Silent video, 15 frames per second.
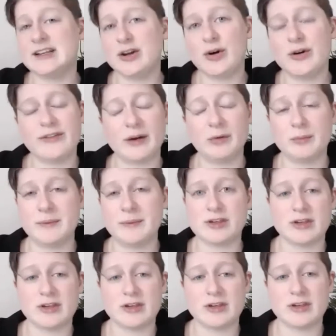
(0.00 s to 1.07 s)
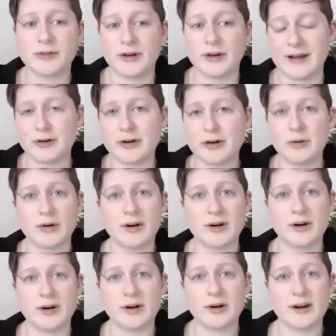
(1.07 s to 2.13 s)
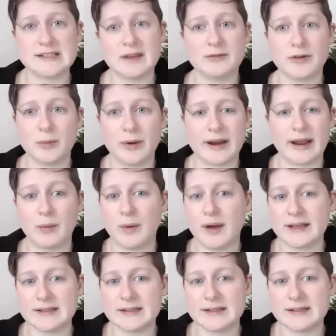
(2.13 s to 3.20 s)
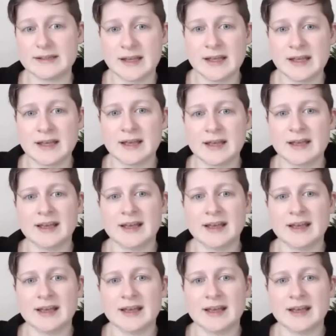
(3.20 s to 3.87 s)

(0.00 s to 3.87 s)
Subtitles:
I didn't know if I would be shunned forever or accepted for what I was.